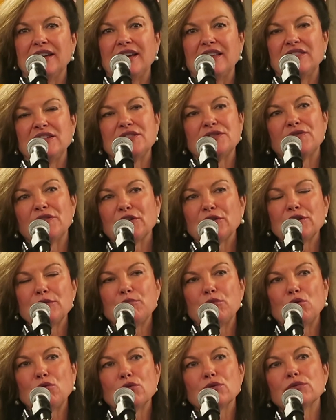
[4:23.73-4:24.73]
And these
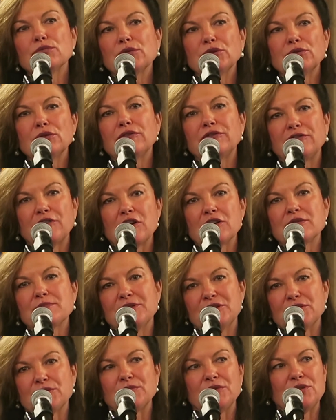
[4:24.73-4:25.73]
very poor rural
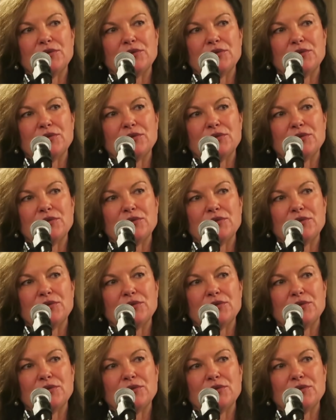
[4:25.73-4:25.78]
farmers,